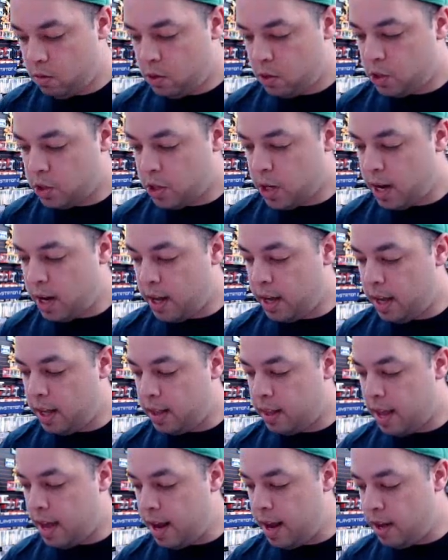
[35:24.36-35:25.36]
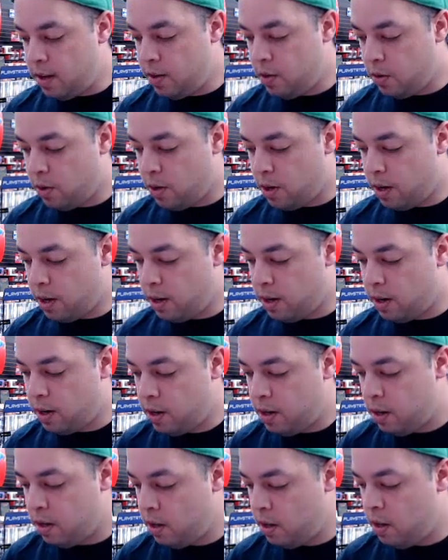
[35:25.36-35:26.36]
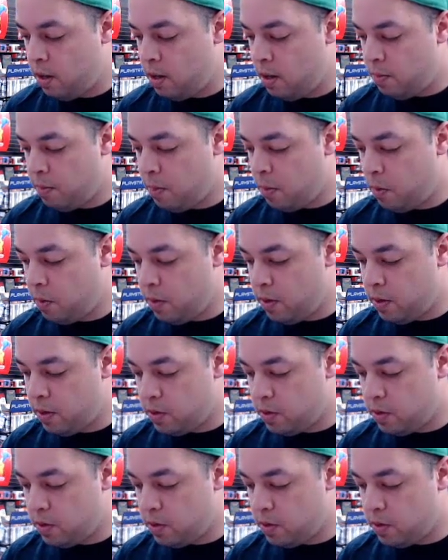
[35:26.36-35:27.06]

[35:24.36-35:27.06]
Try to hit that Endor bonus.